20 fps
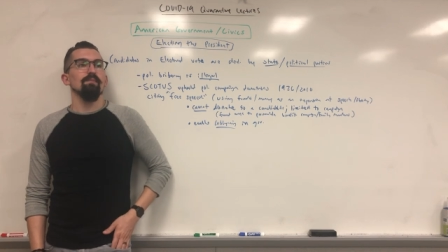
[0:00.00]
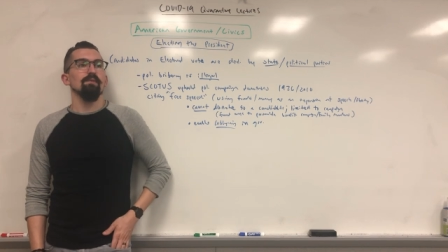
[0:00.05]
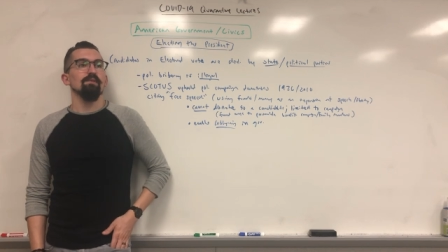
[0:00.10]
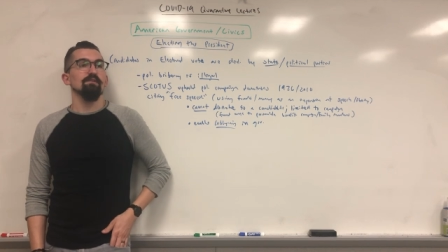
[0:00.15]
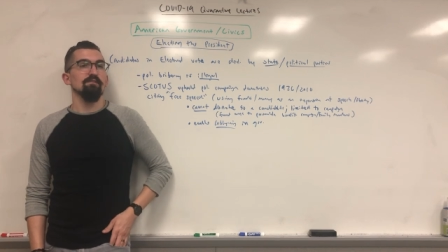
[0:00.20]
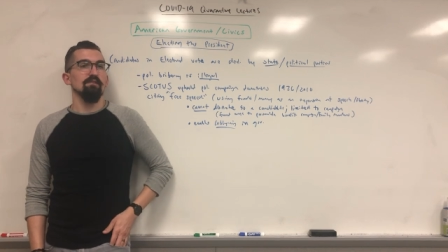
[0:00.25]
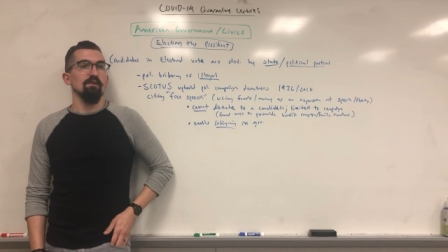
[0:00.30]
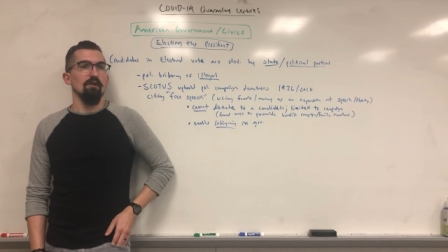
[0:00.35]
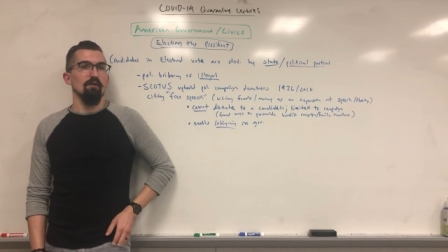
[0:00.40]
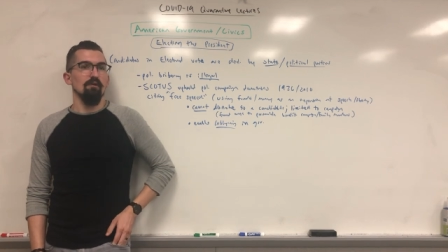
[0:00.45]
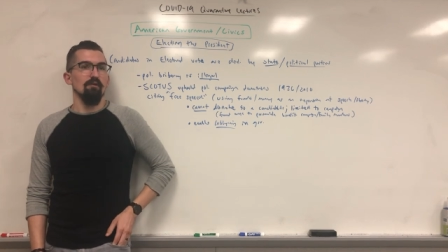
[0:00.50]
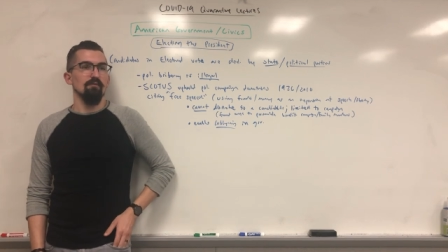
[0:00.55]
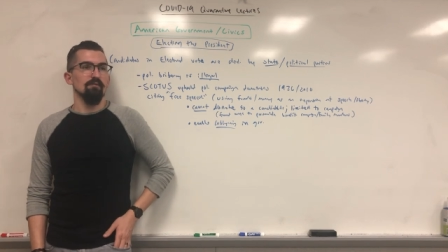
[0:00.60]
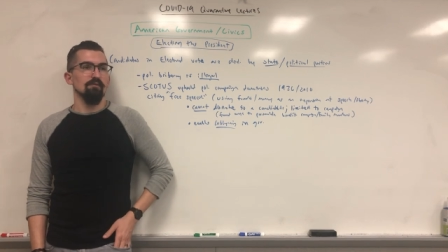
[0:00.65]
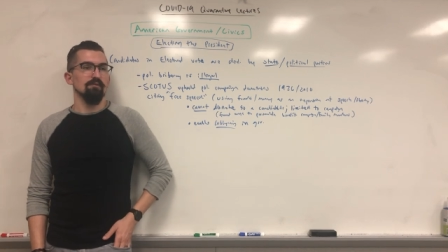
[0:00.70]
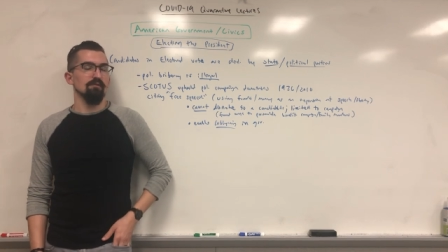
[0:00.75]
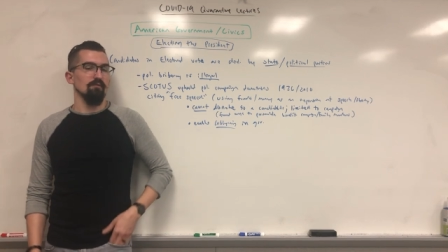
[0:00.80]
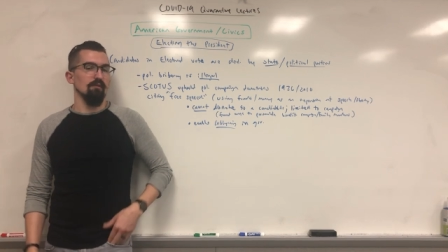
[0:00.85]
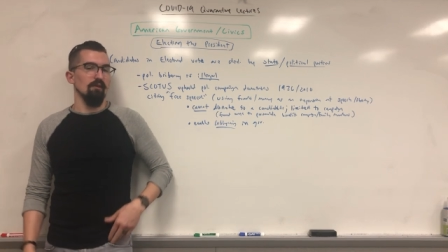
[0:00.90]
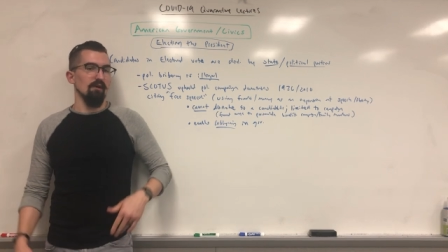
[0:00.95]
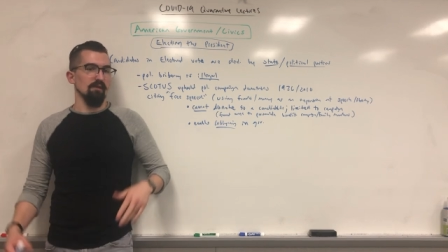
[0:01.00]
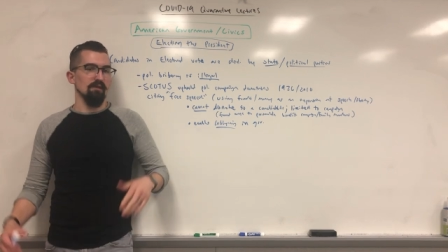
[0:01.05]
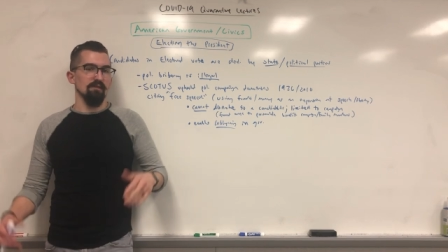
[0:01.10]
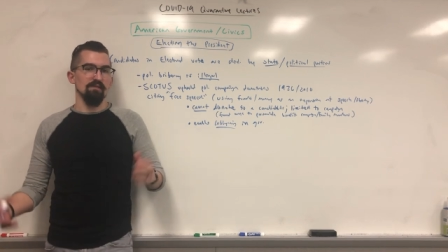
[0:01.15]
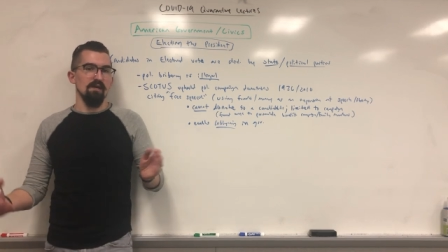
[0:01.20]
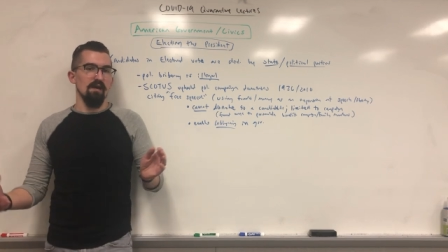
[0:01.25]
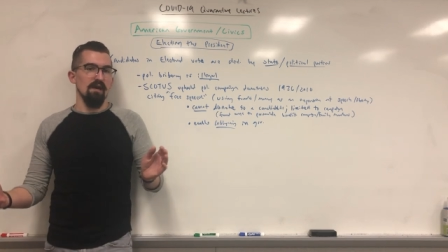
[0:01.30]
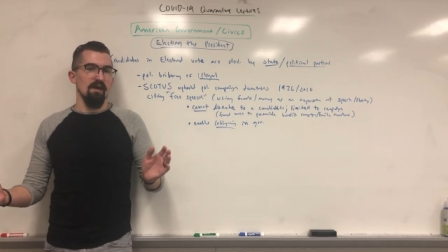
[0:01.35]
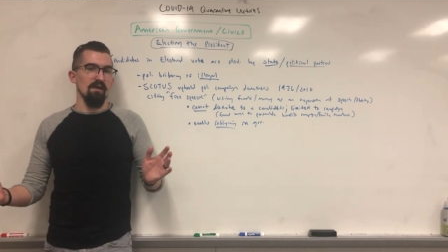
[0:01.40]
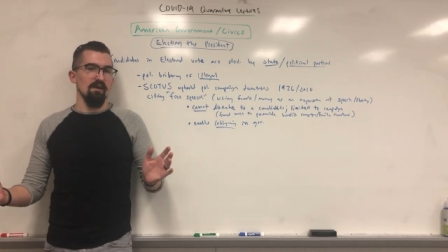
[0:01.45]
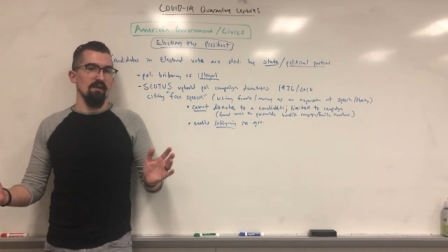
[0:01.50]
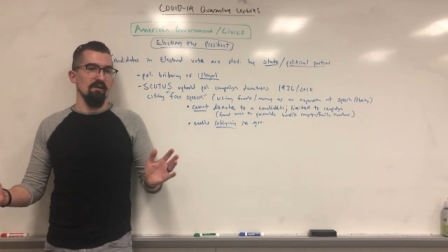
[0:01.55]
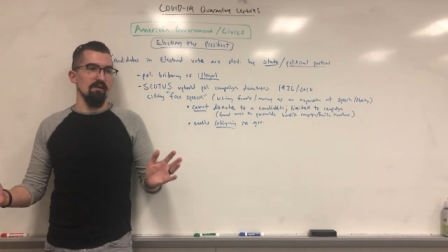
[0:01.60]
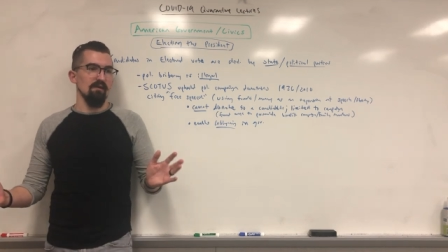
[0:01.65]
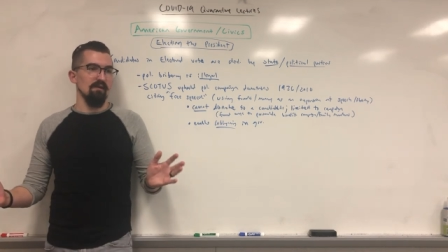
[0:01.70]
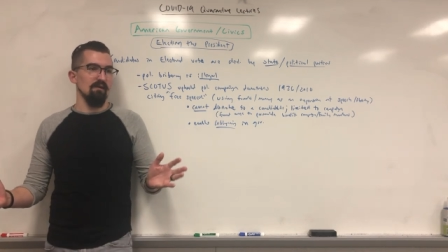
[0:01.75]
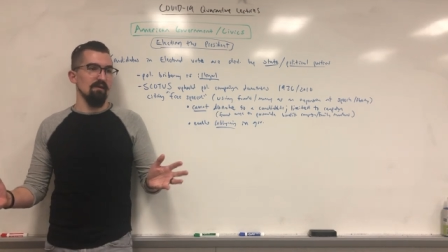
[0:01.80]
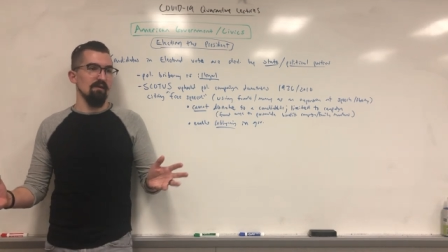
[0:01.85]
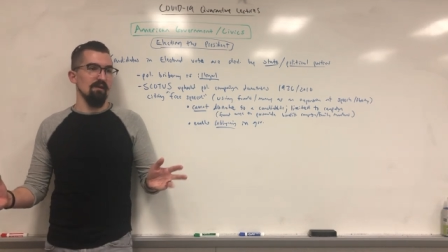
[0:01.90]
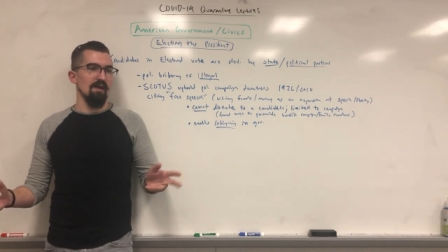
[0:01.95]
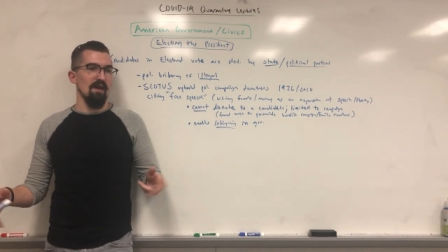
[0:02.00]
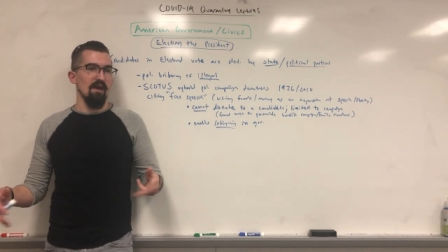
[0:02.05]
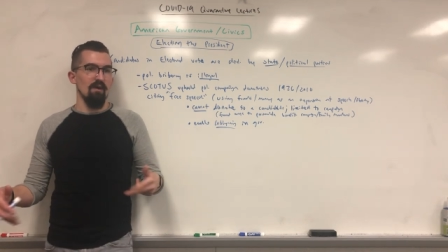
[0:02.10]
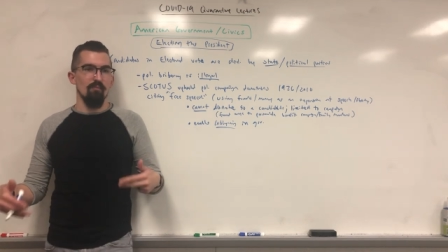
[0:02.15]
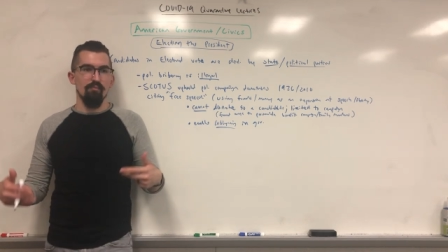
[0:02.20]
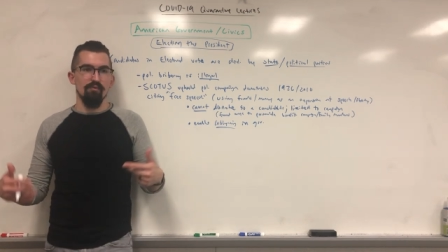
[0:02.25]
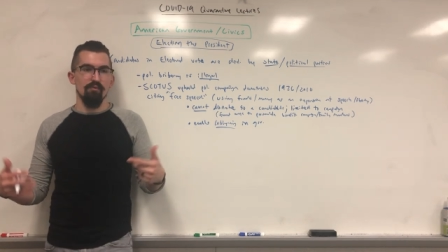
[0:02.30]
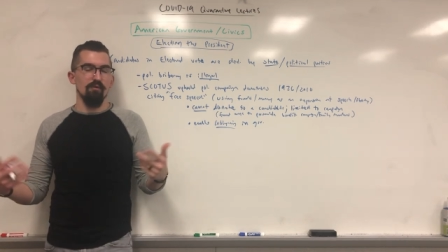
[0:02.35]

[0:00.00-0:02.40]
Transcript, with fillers: So long as I am